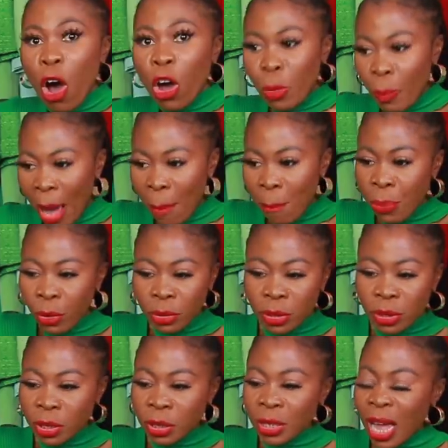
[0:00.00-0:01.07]
on my
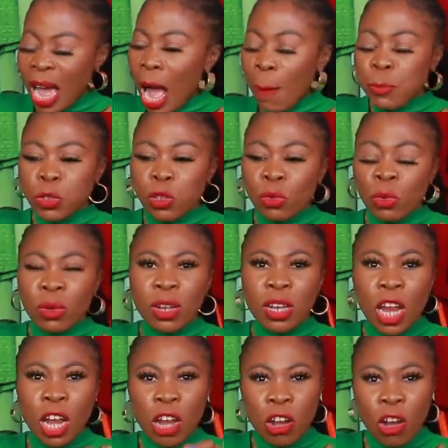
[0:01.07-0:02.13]
body. I
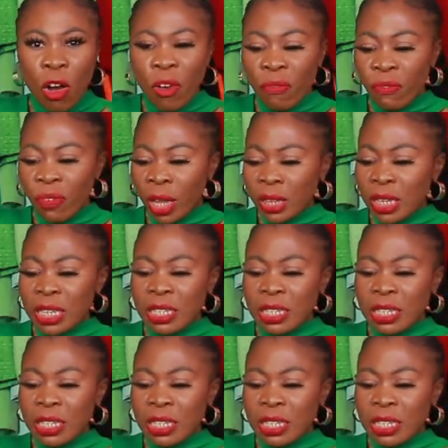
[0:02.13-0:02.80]
absolutely love it.